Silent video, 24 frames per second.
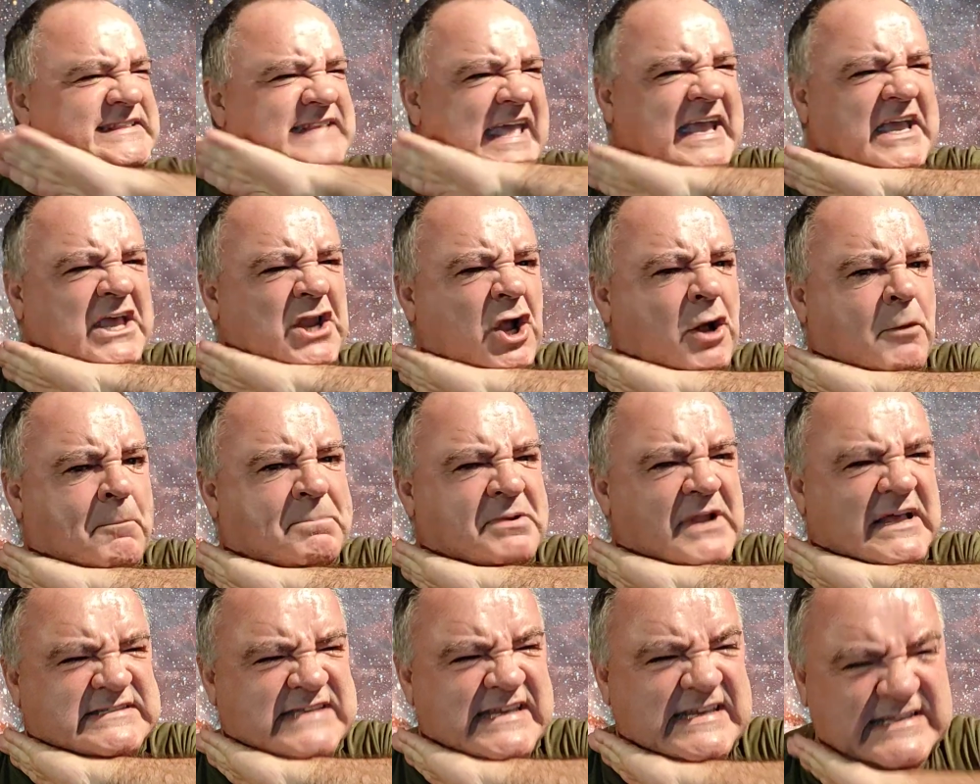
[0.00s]
They can all
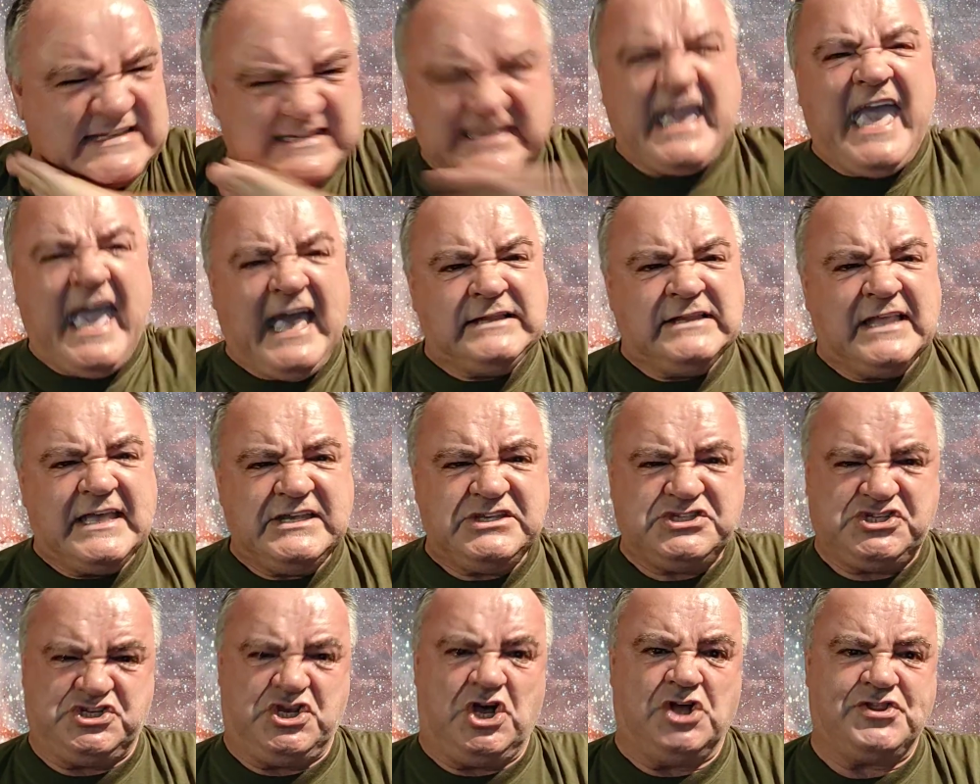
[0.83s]
bloody kill
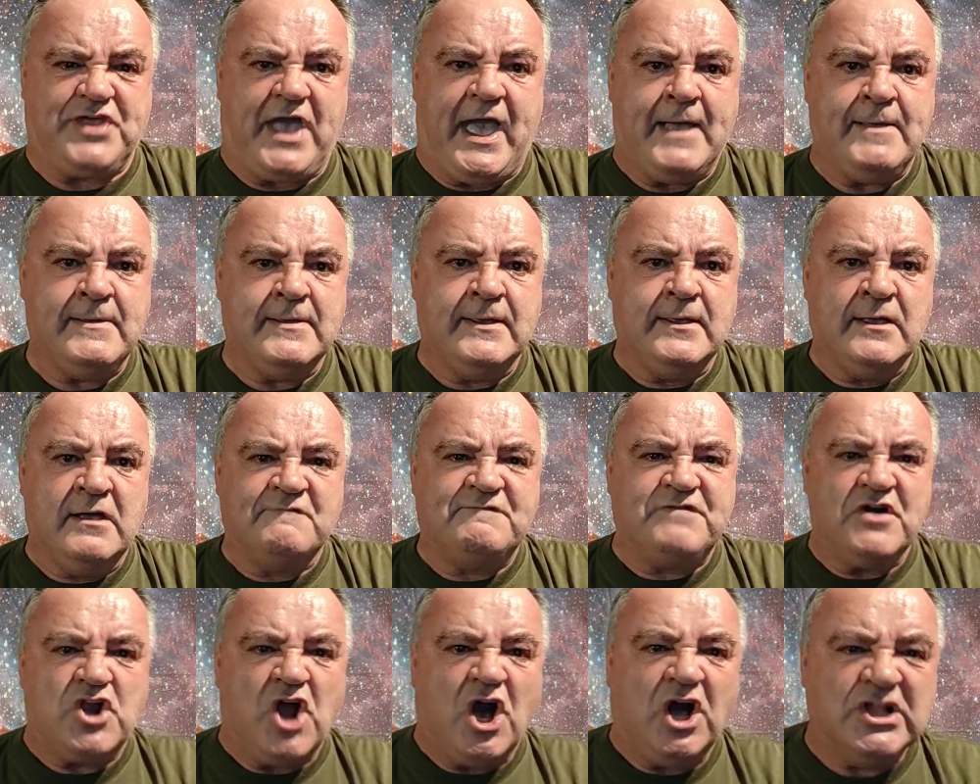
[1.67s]
each other
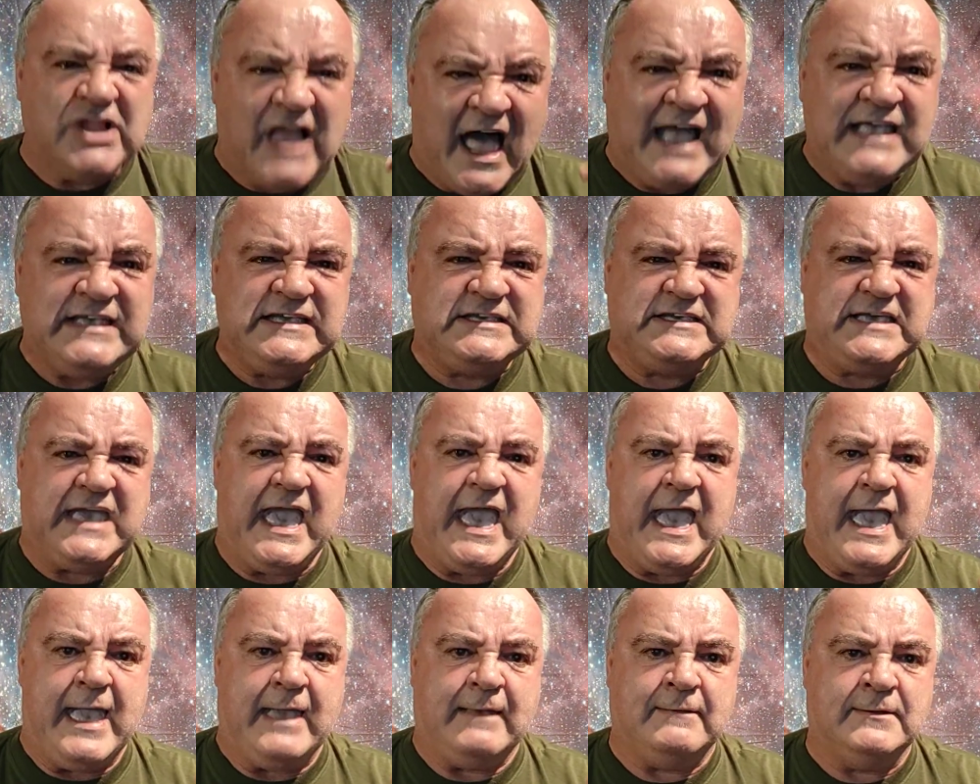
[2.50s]
for all I
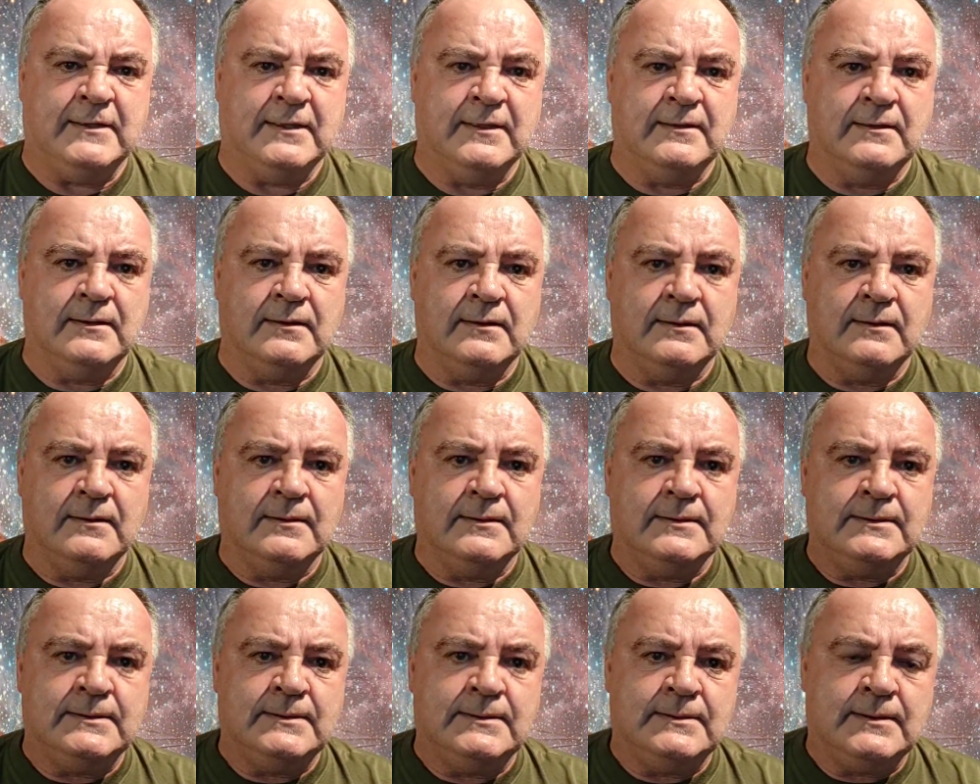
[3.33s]
care.
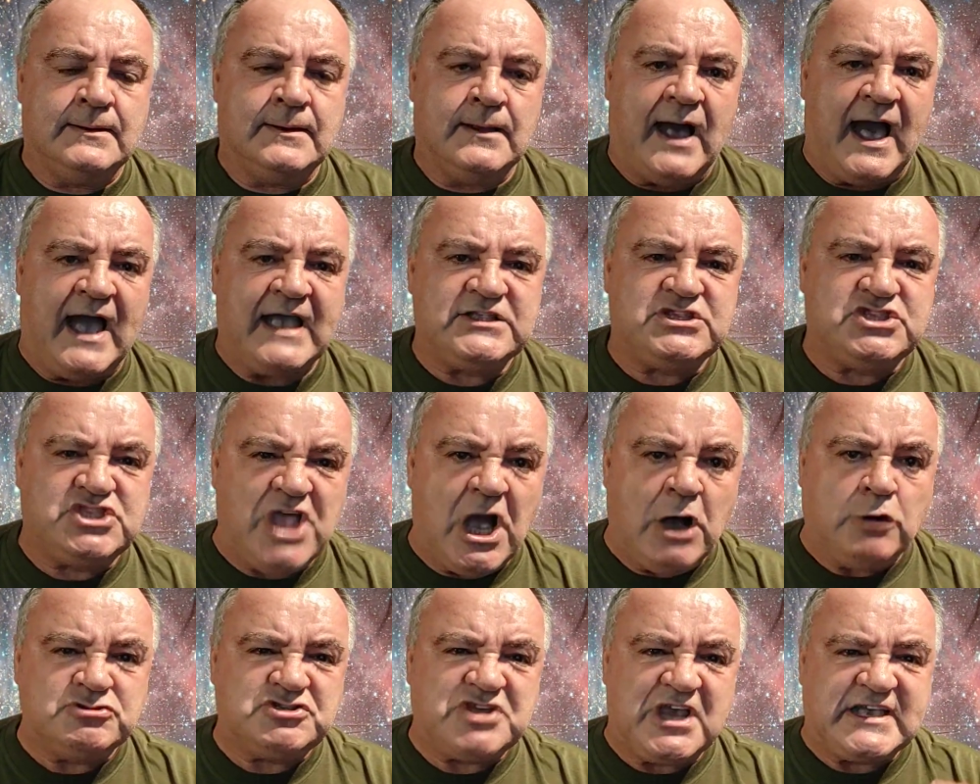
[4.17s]
I
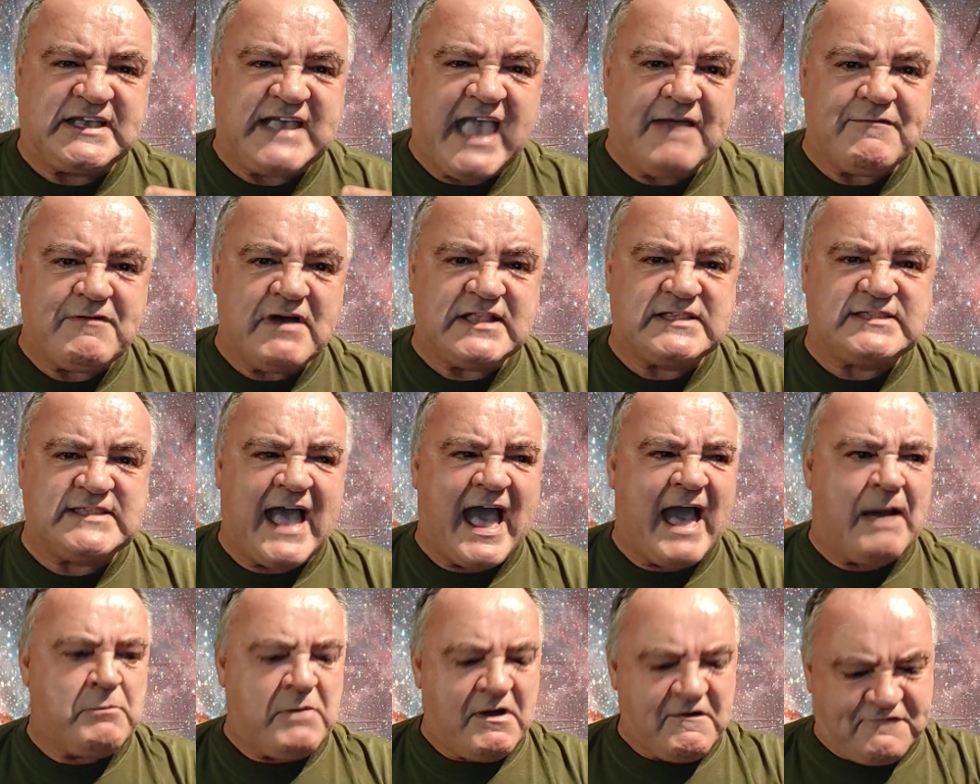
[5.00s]
don't give a
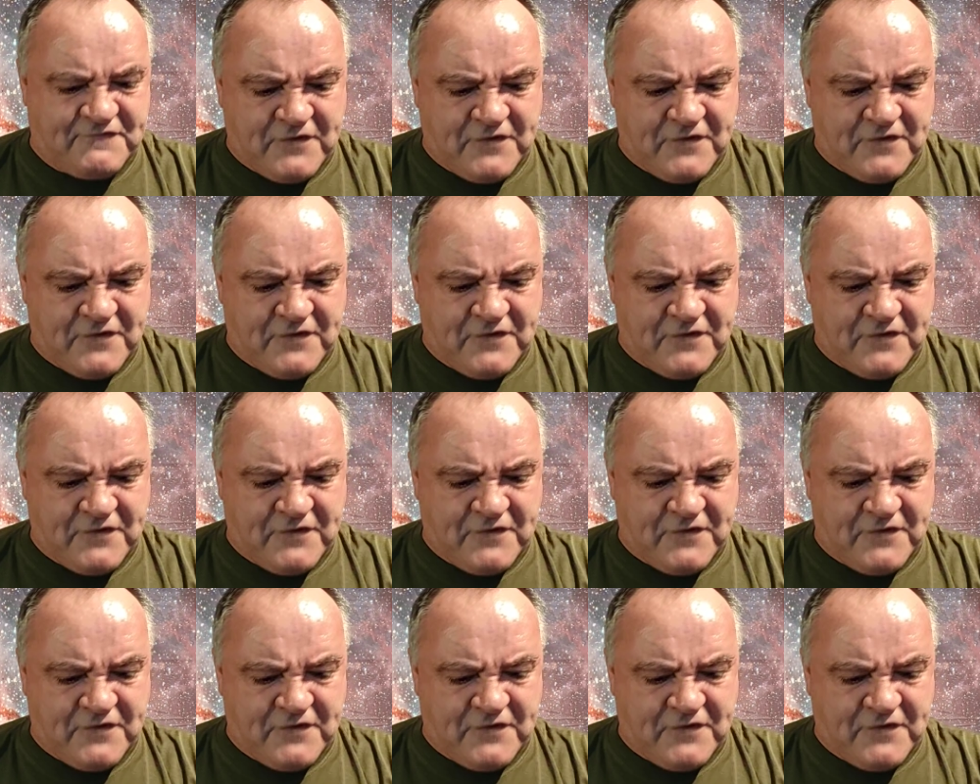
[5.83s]
damn.